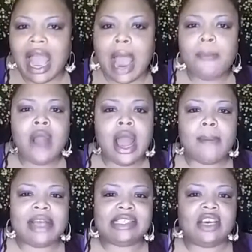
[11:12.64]
I
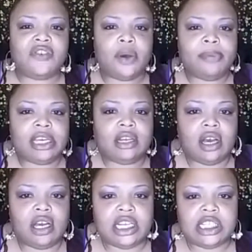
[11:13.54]
pride myself on being an
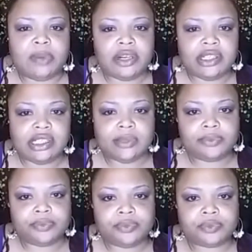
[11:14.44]
honest person.